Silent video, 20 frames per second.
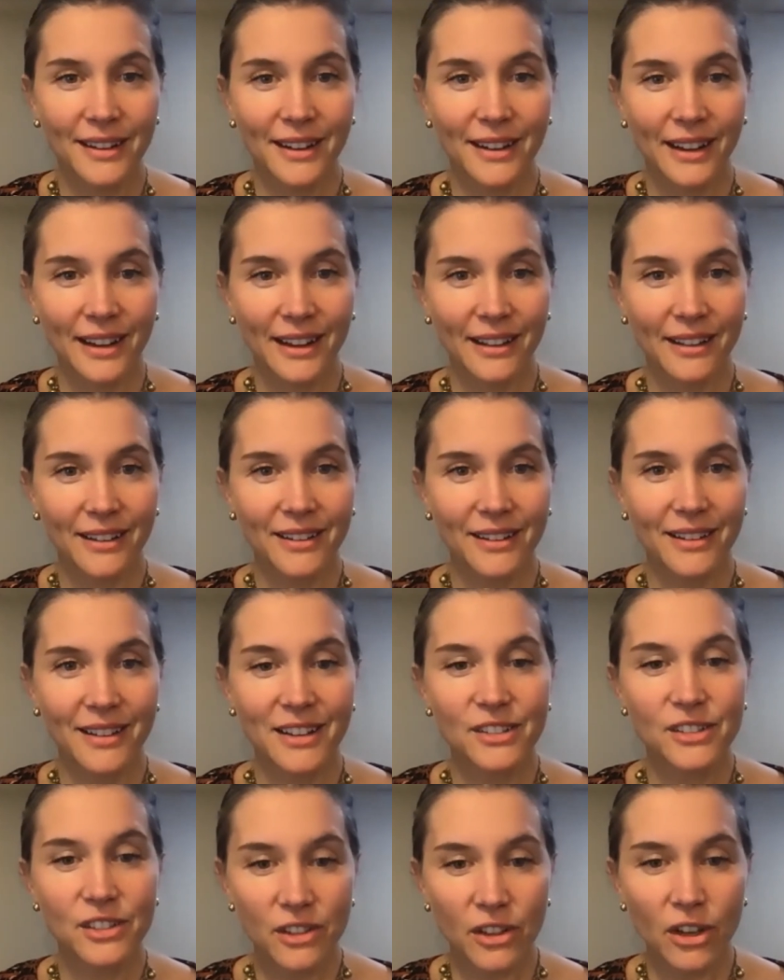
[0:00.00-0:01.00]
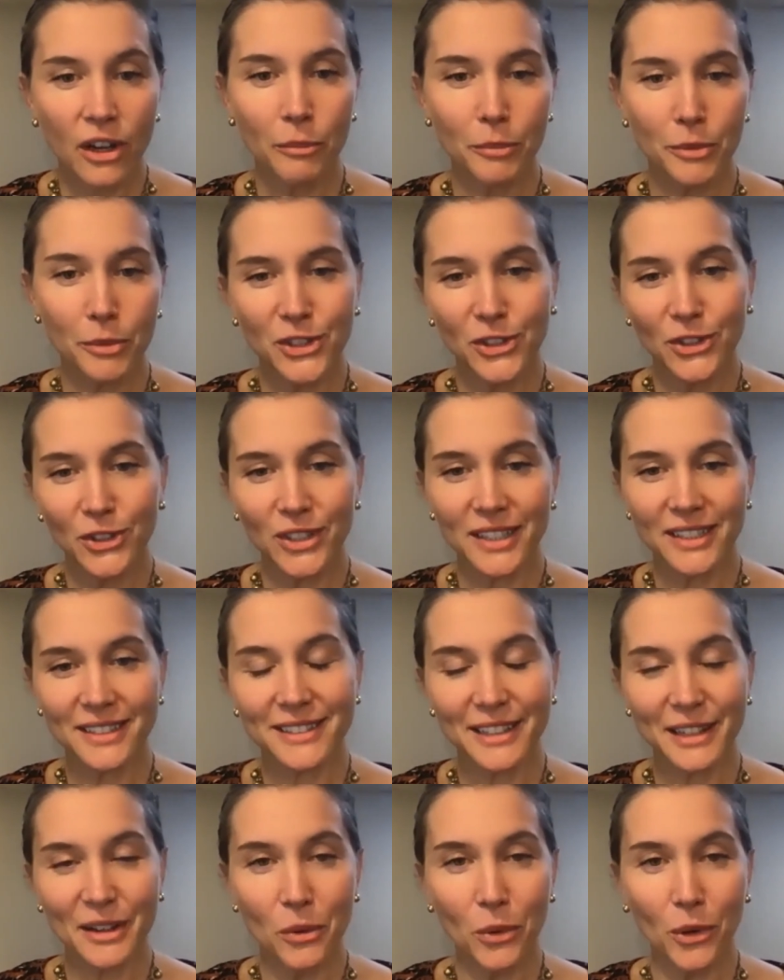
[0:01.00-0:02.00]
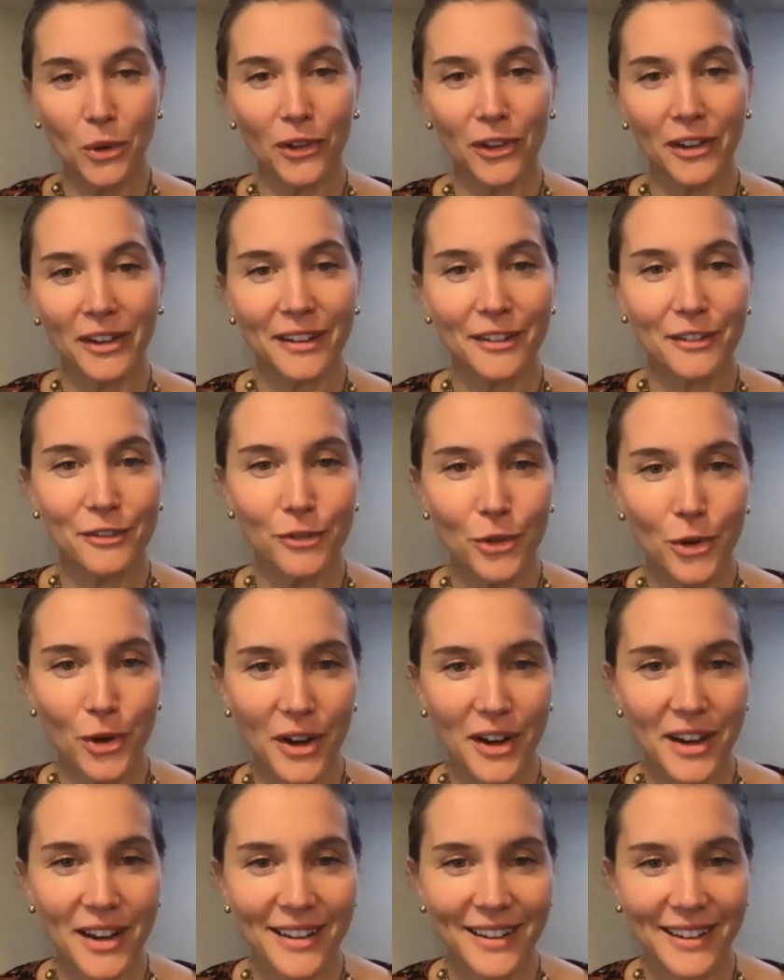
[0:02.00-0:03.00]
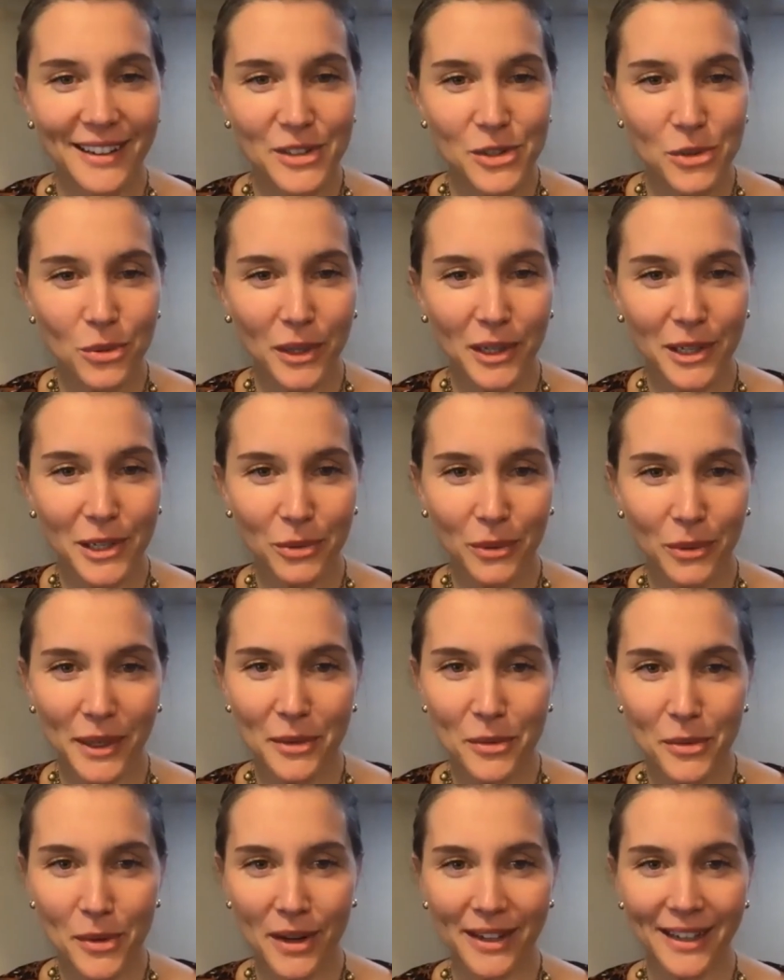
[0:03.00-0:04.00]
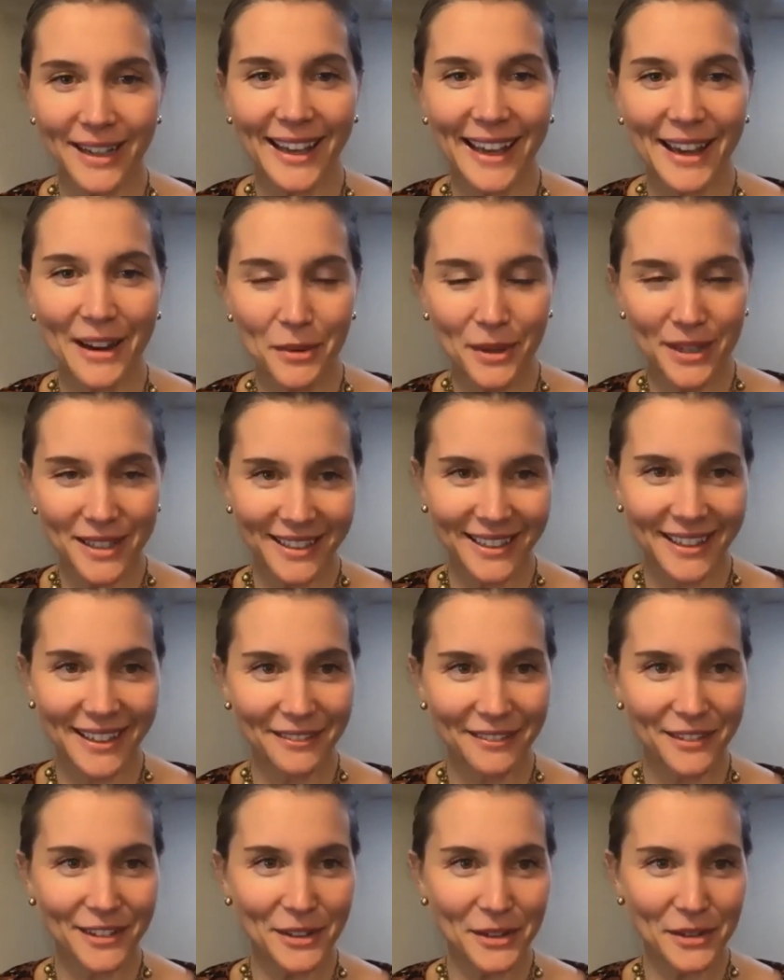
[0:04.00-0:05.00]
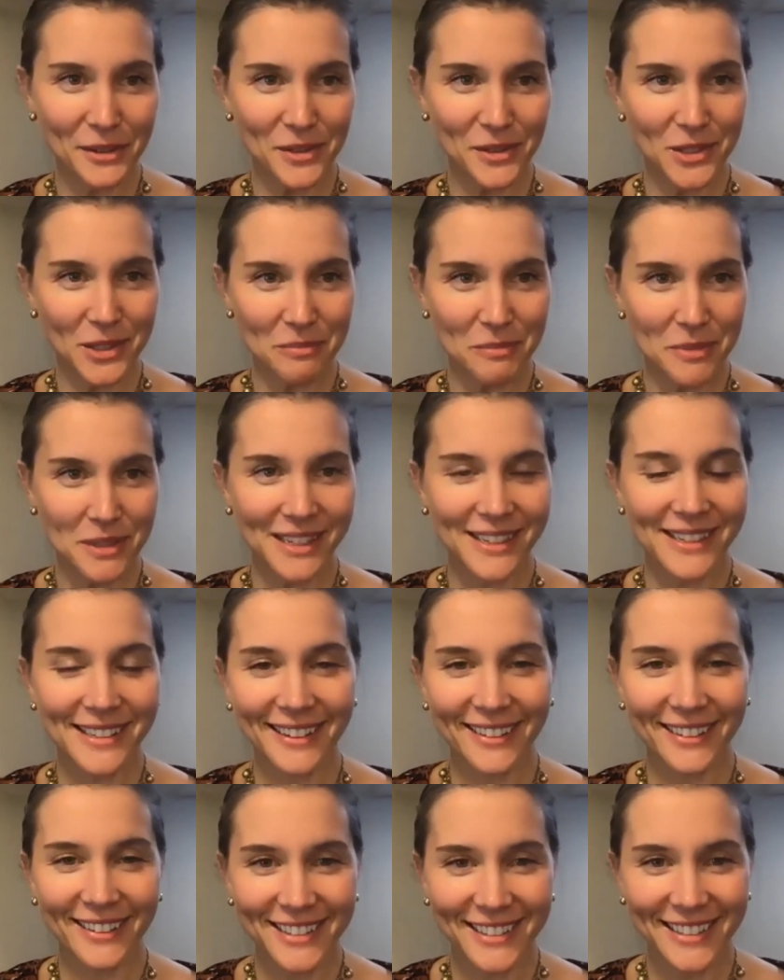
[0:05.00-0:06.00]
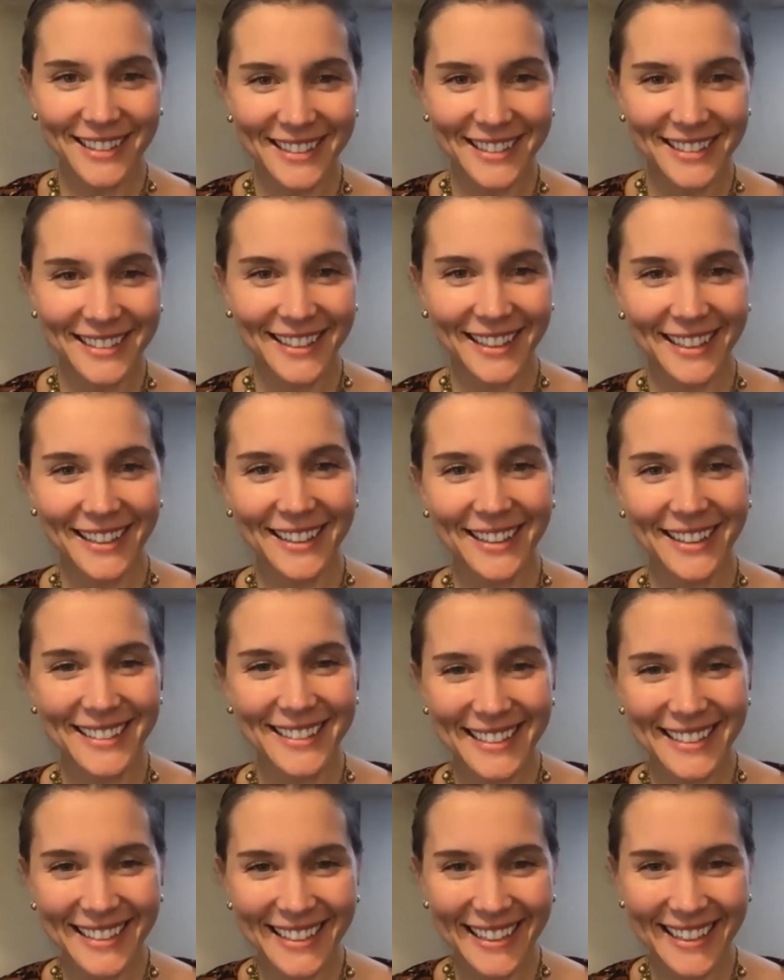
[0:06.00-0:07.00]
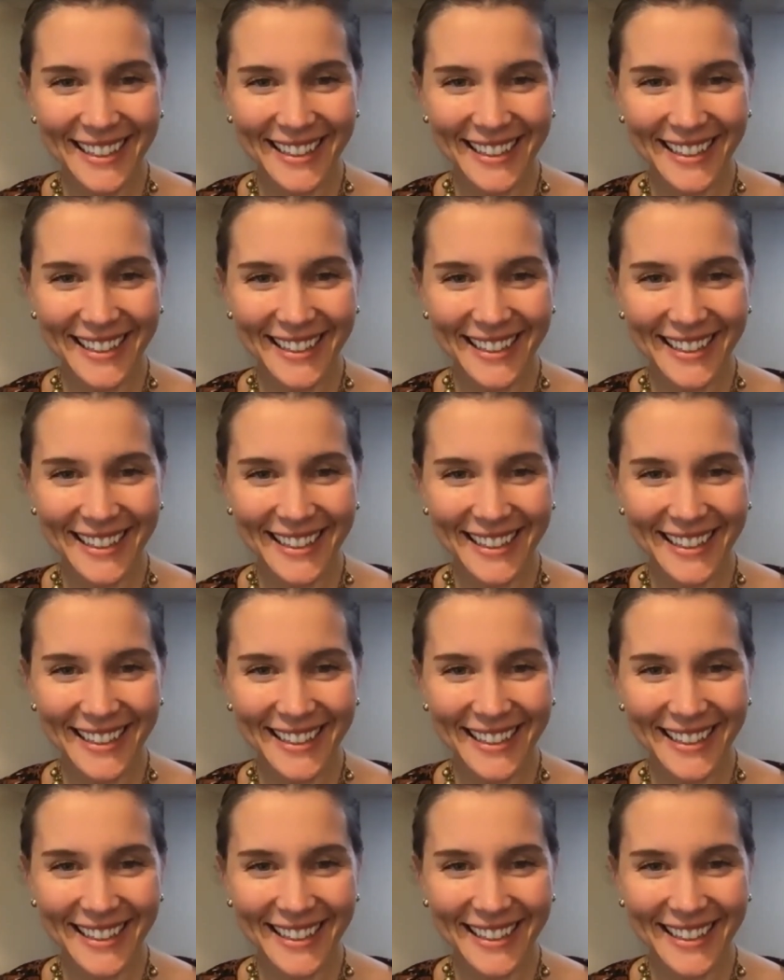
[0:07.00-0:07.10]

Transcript: And these are the opportunities that we're looking for in 2021. I can't wait to give you some details at the state of the city.